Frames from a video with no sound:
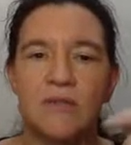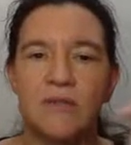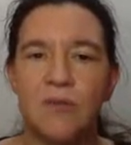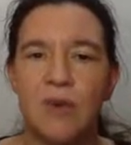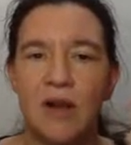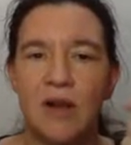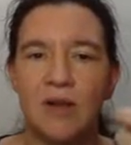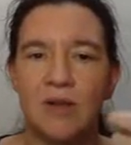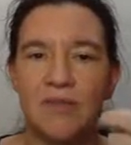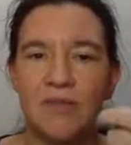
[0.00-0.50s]

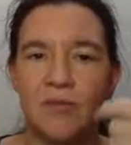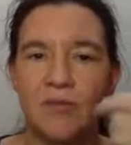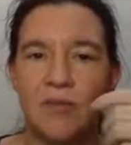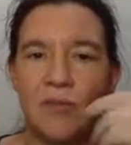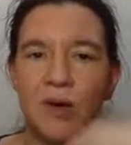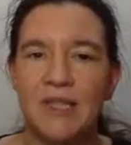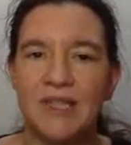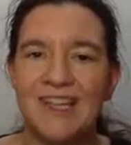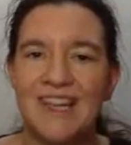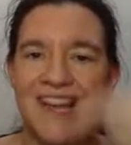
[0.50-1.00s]
well,
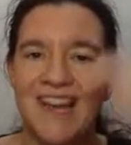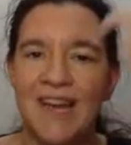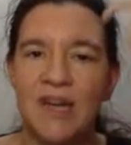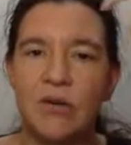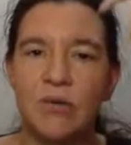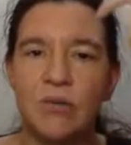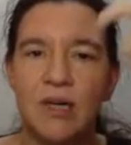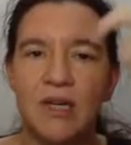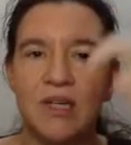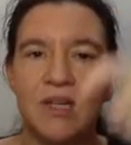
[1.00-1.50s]
what k
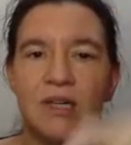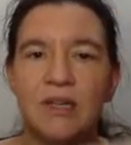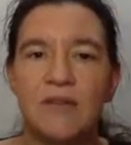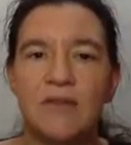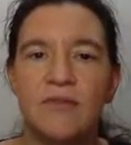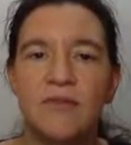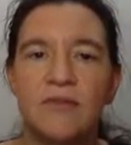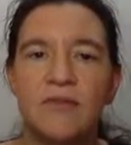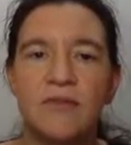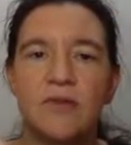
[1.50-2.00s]
do I need
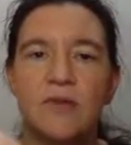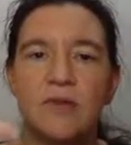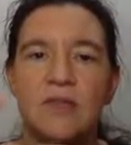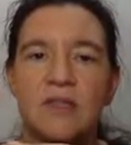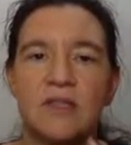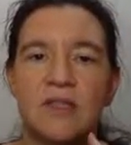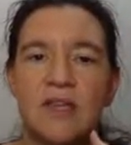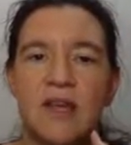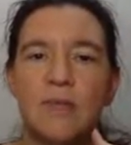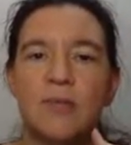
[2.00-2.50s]
for the
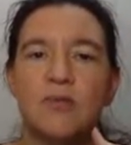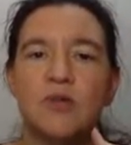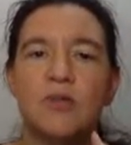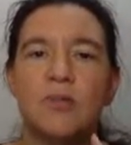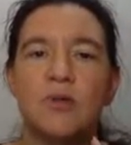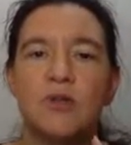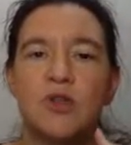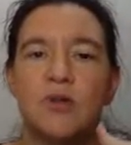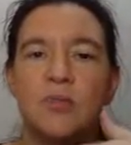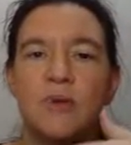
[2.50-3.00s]

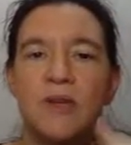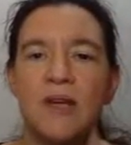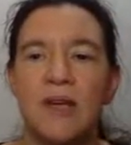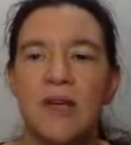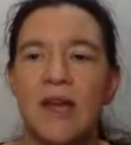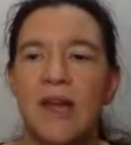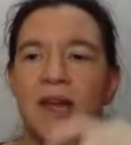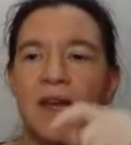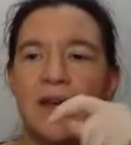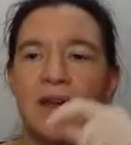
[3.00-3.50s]
subgroups to
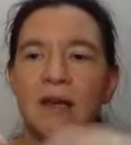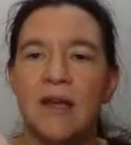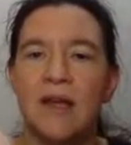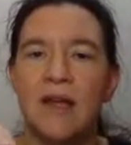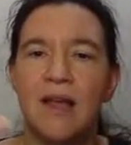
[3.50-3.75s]
be in